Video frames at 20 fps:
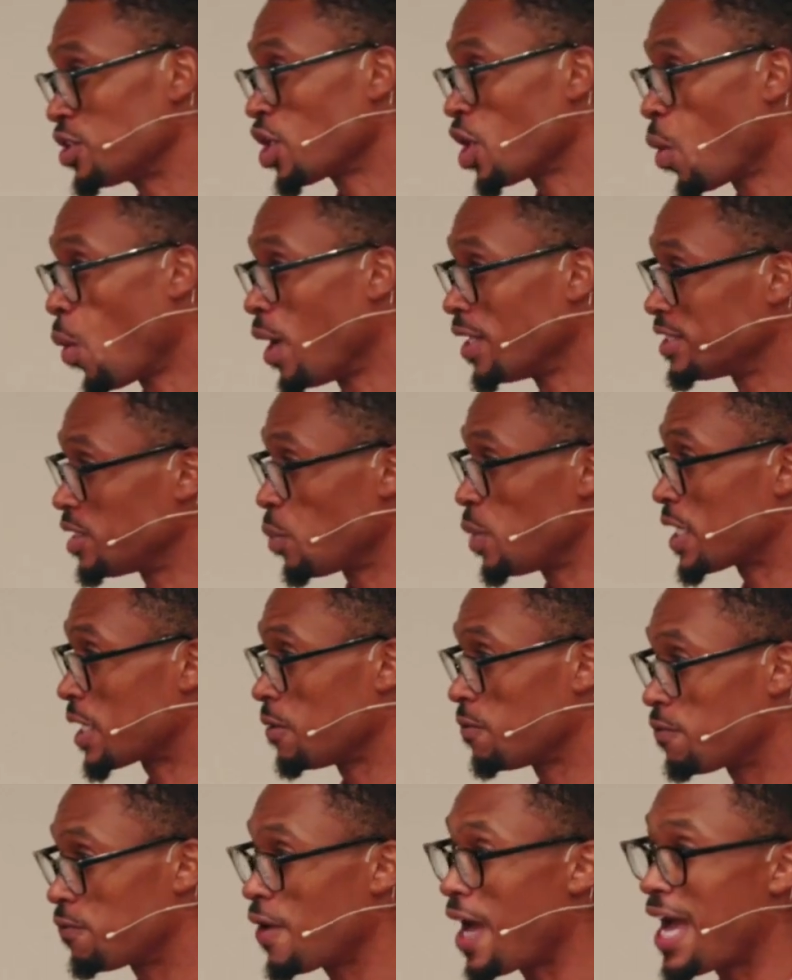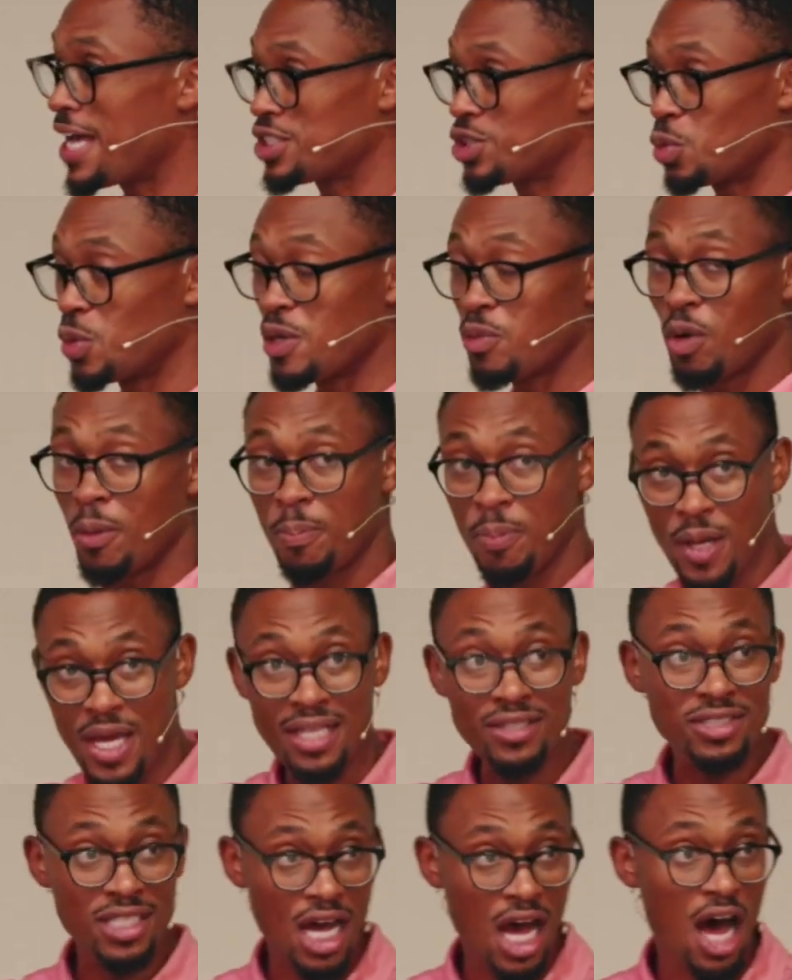These are the ones that we confess, we
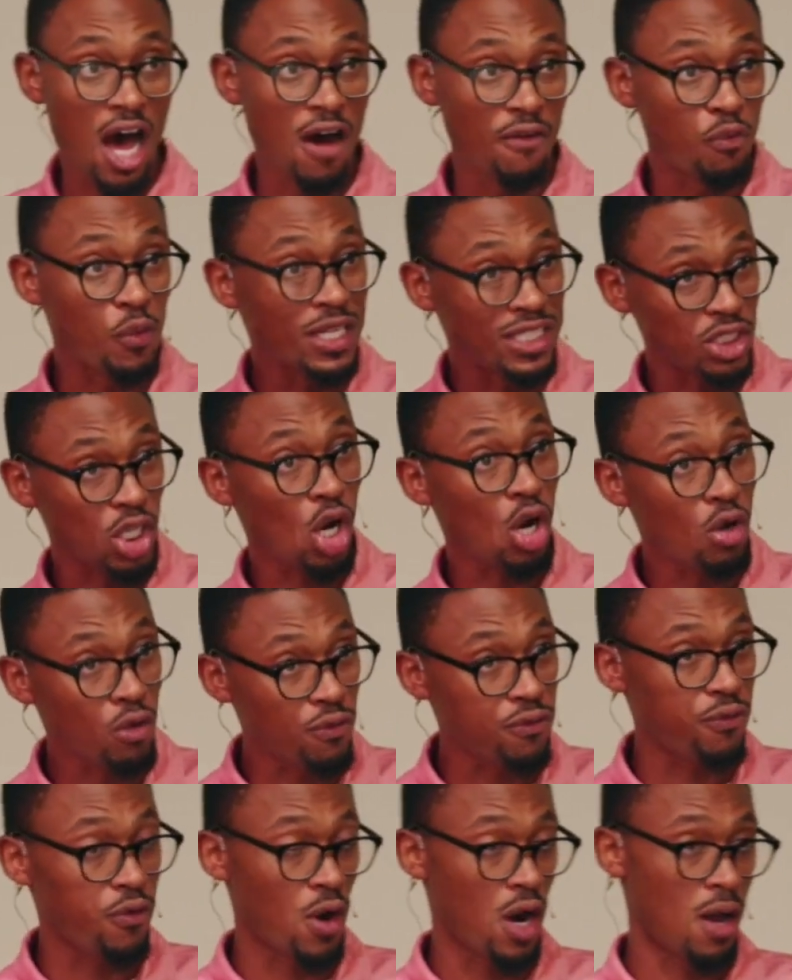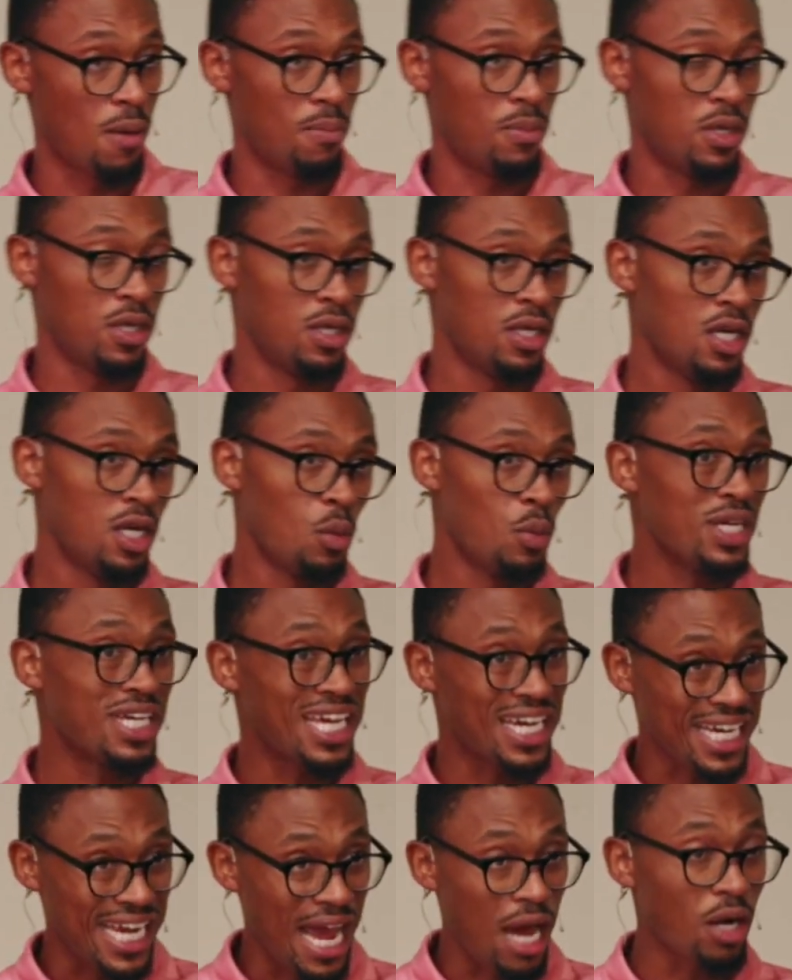repent of, we turn from,
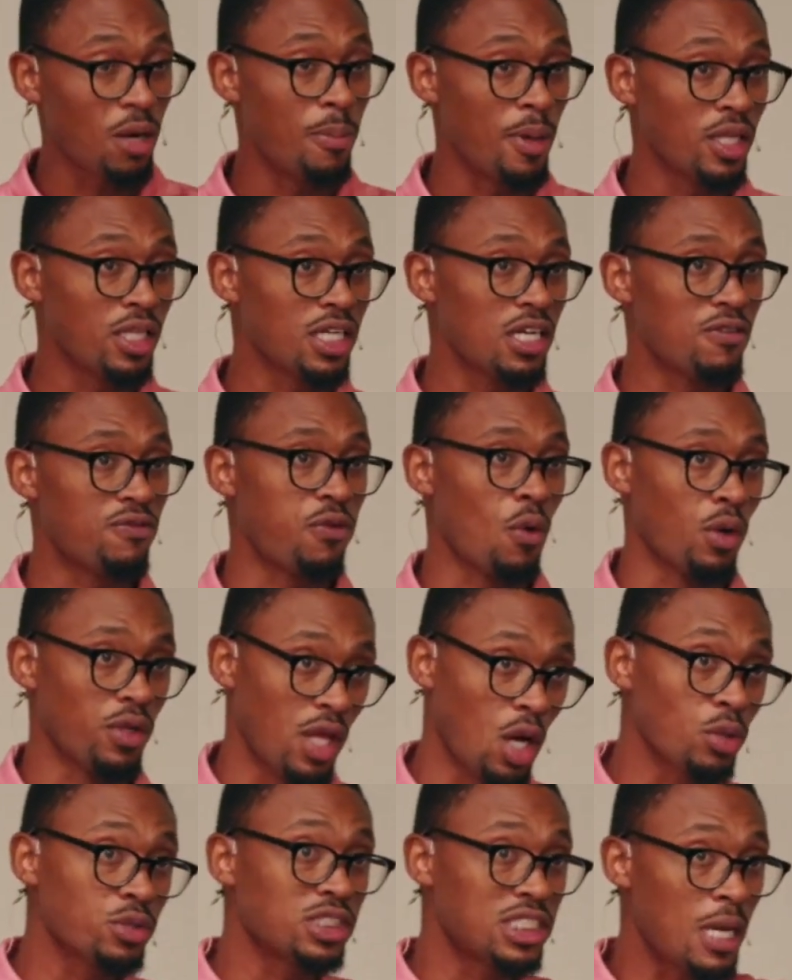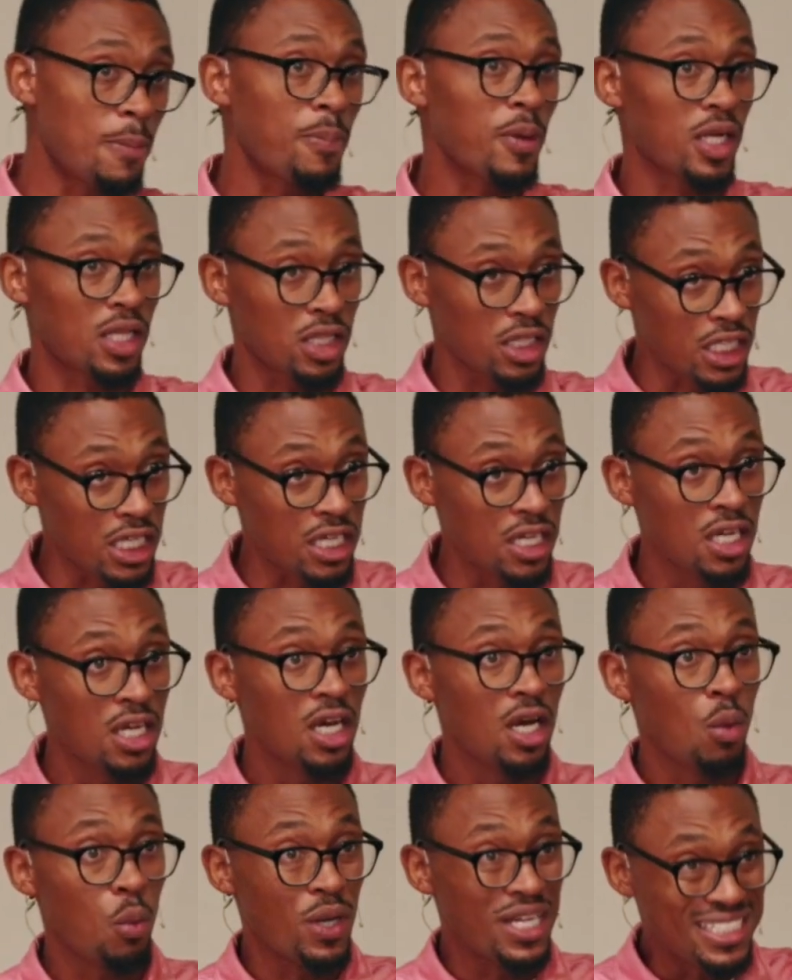we get accountability for. Those
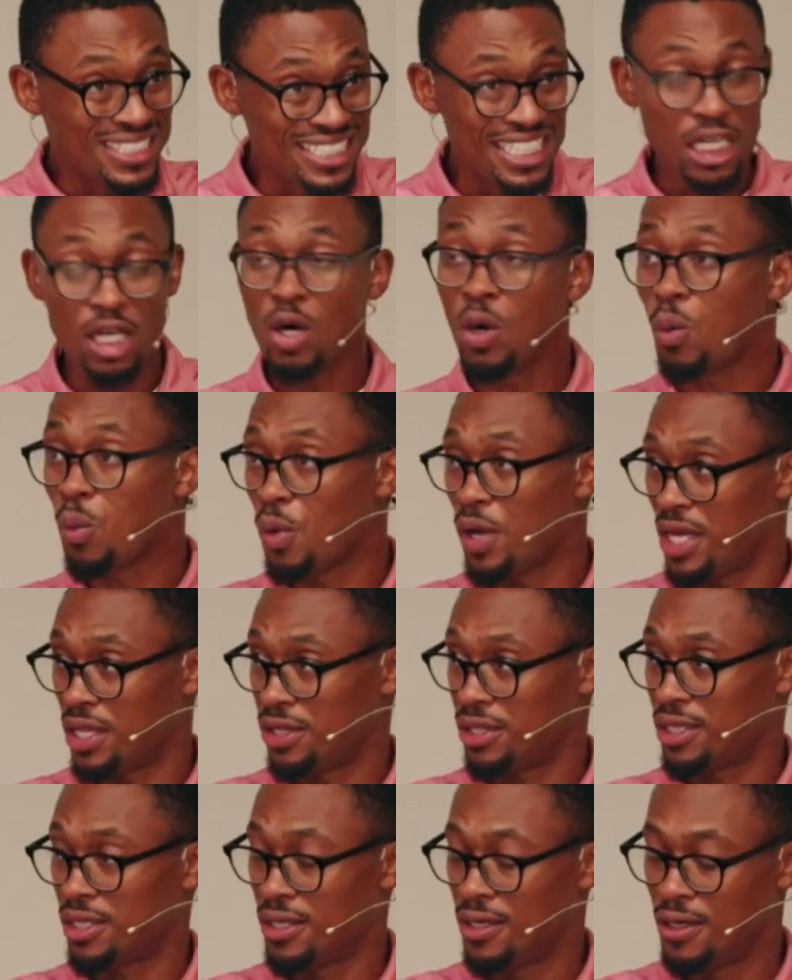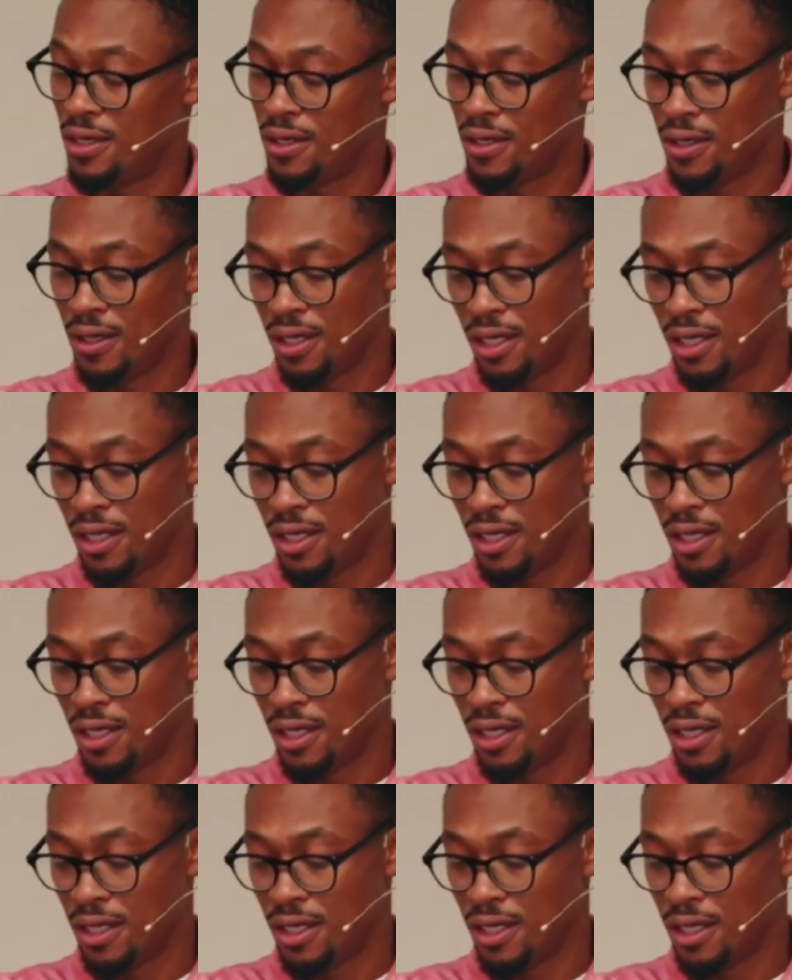typically we deal with.